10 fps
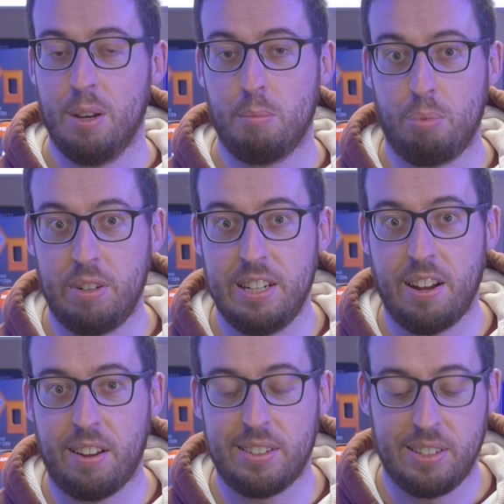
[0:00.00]
Pretty
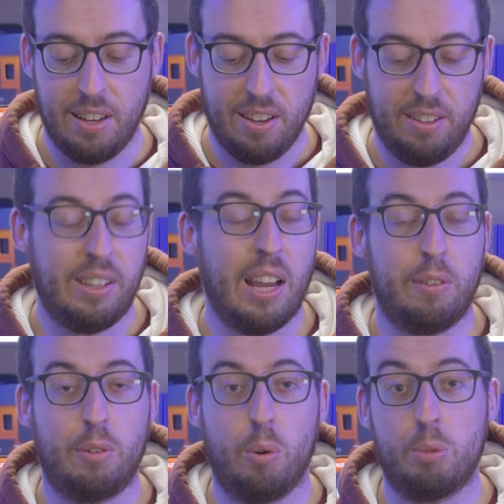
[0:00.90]
nuts. You can
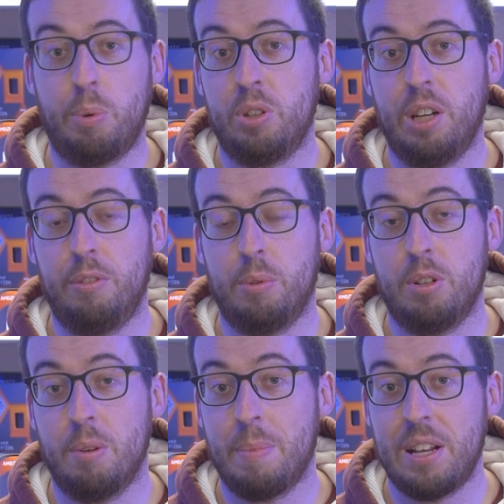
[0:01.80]
of course push it if you
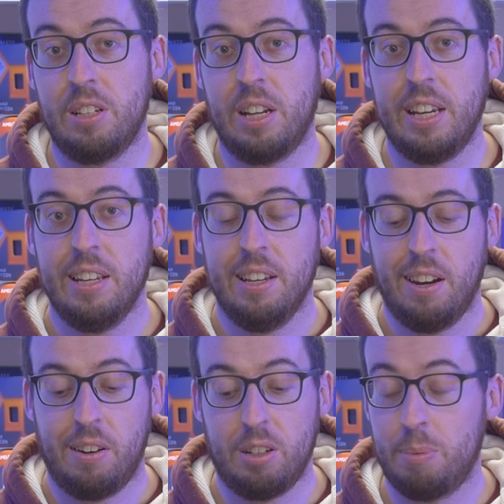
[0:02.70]
want to do it manually,
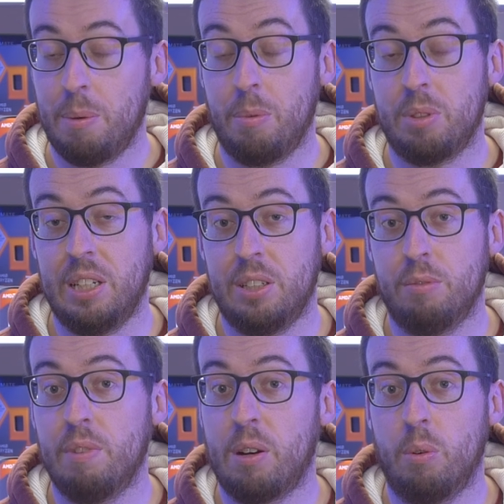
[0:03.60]
and I expect we'll see
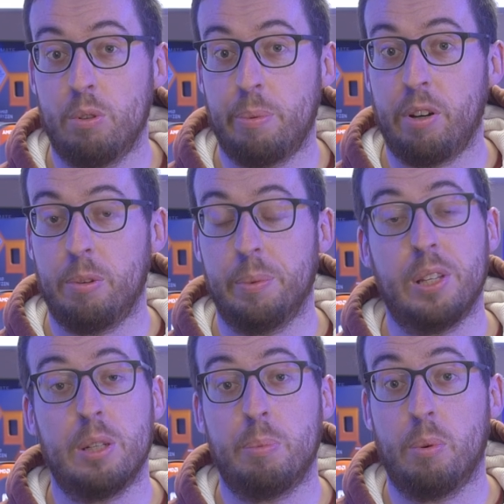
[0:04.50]
some records broken with
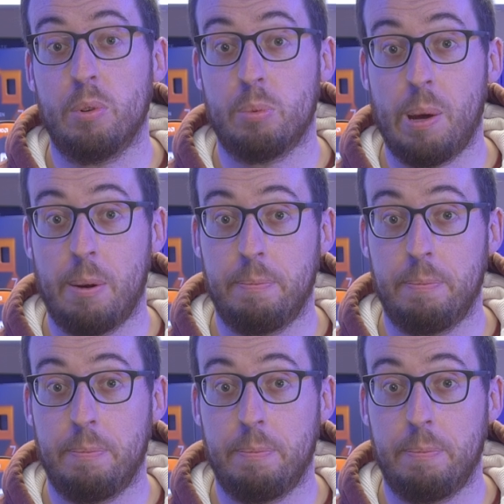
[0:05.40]
this board as well.